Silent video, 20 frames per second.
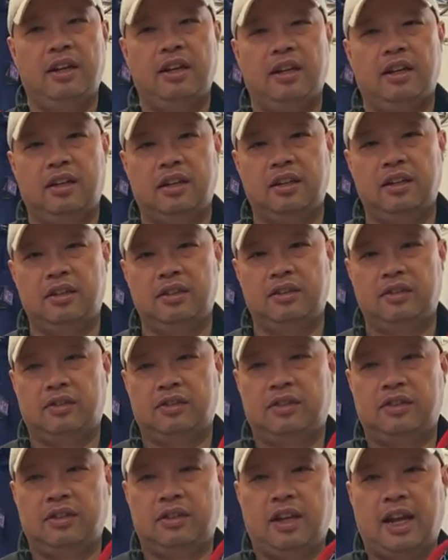
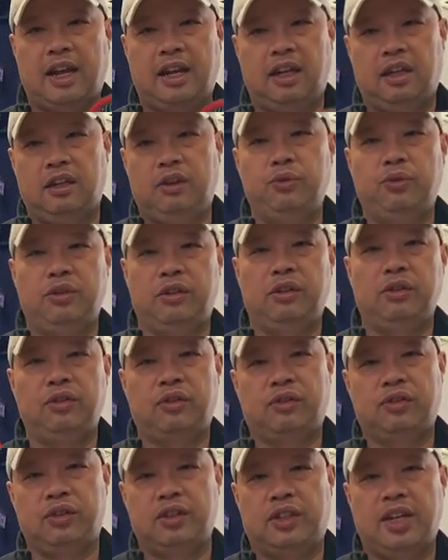because at a
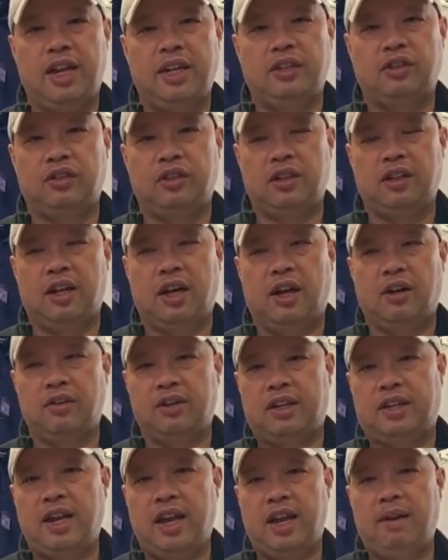looser tension,
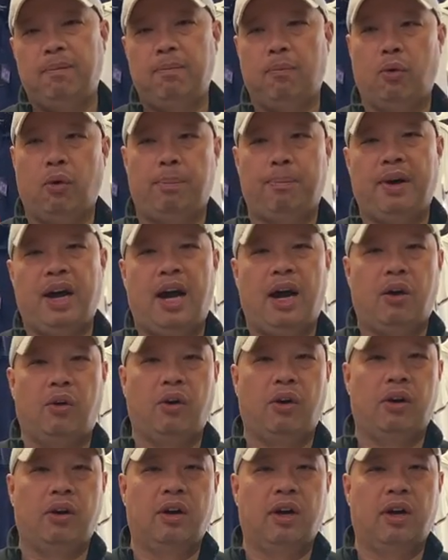I'll get more power,